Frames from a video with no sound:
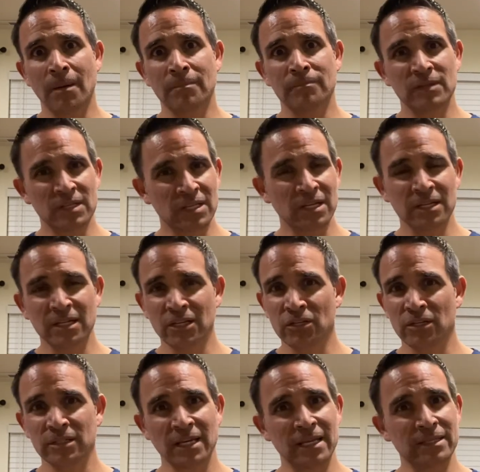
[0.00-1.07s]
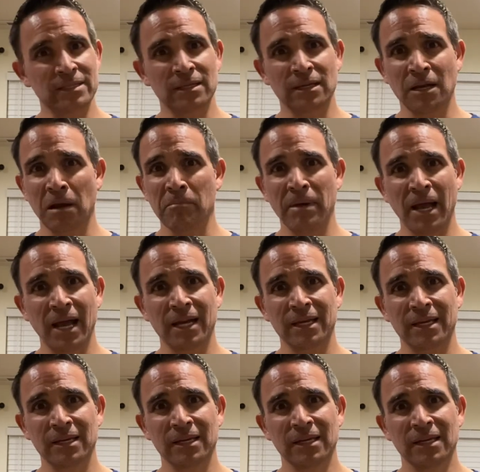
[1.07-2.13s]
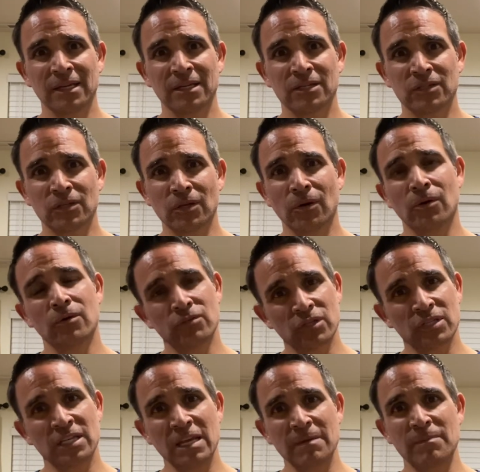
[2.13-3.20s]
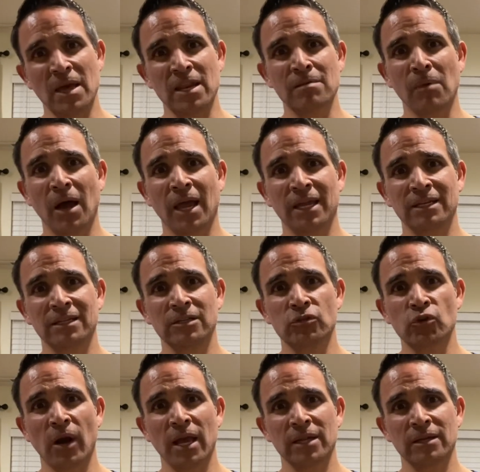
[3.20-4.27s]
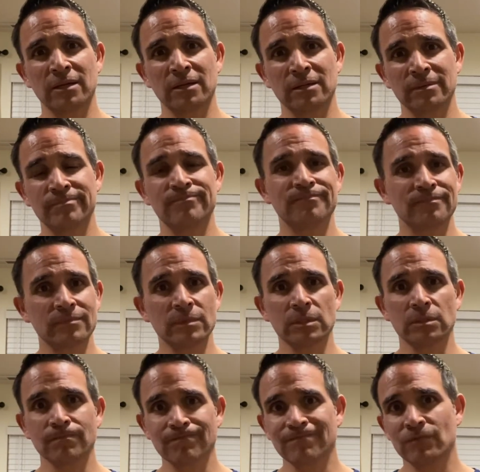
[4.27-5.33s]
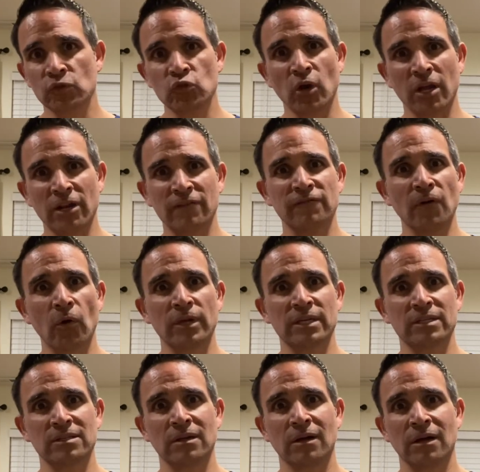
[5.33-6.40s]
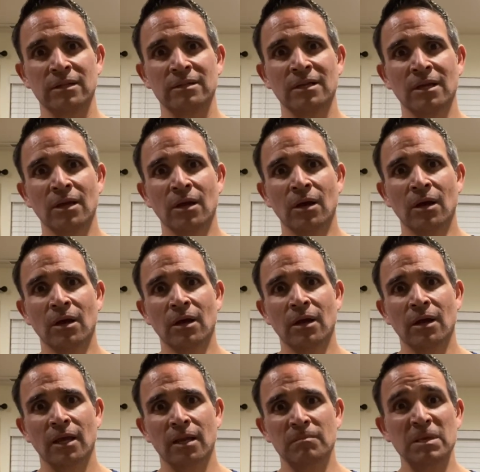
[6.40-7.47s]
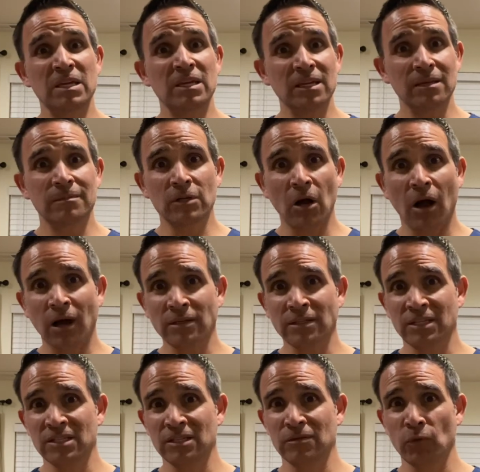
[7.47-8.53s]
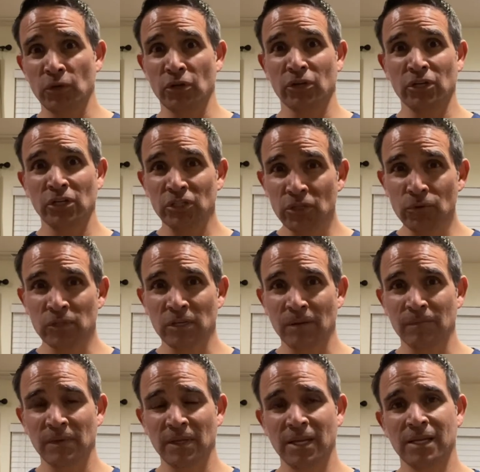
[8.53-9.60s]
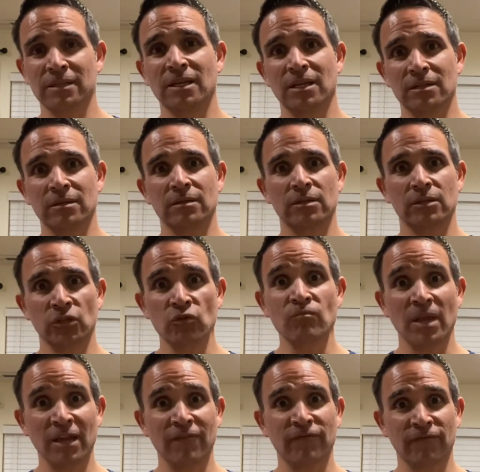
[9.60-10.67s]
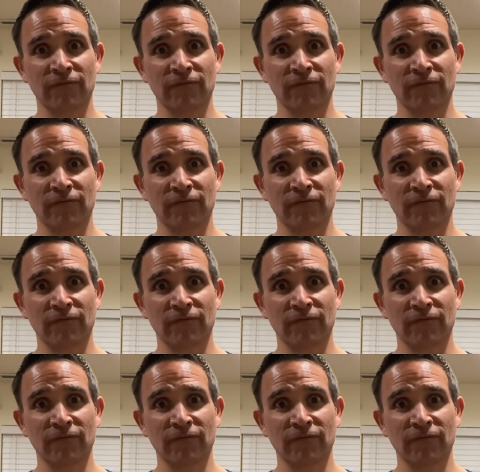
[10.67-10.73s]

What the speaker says: This condition tends to come back, so just keep that in mind and try to focus on and be cognizant when you're going to do something that you may